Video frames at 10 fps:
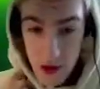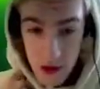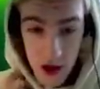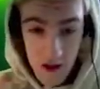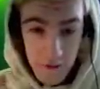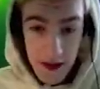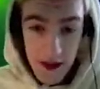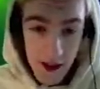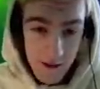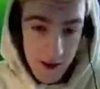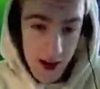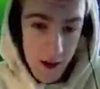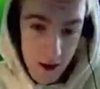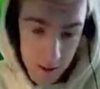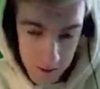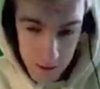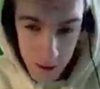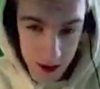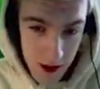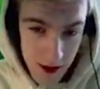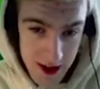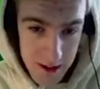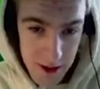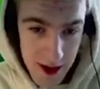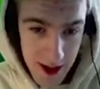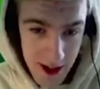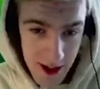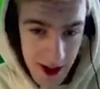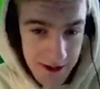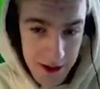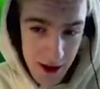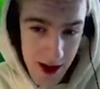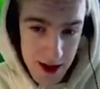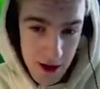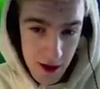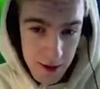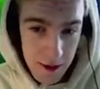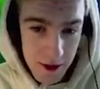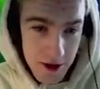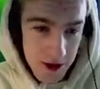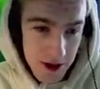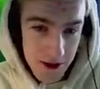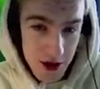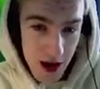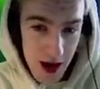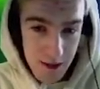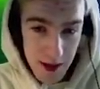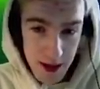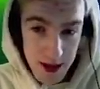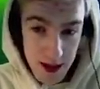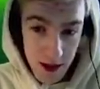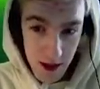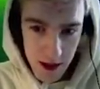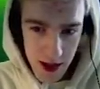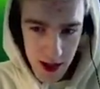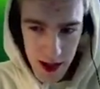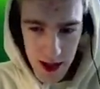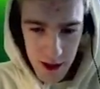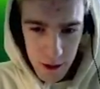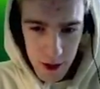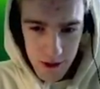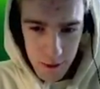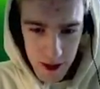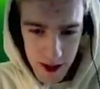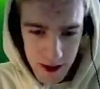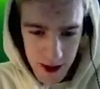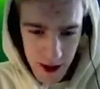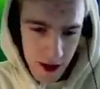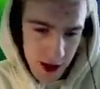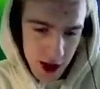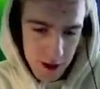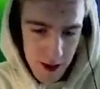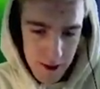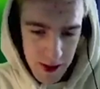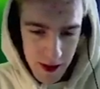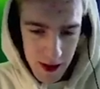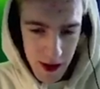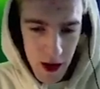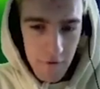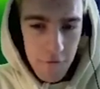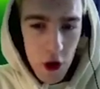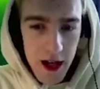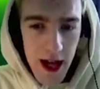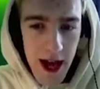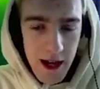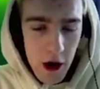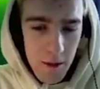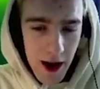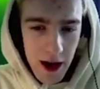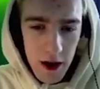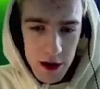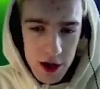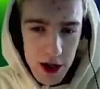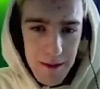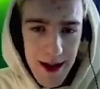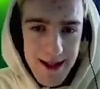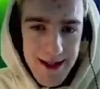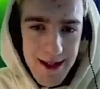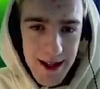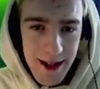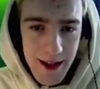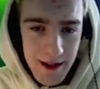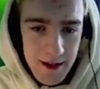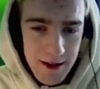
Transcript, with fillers: Crafty think for that one. We got some think. Even though that's not an emote, don't even try it because it's not a thing. Will never be a thing. Actually, it might be a thing. forty-eight. Oh my gosh! Amazing.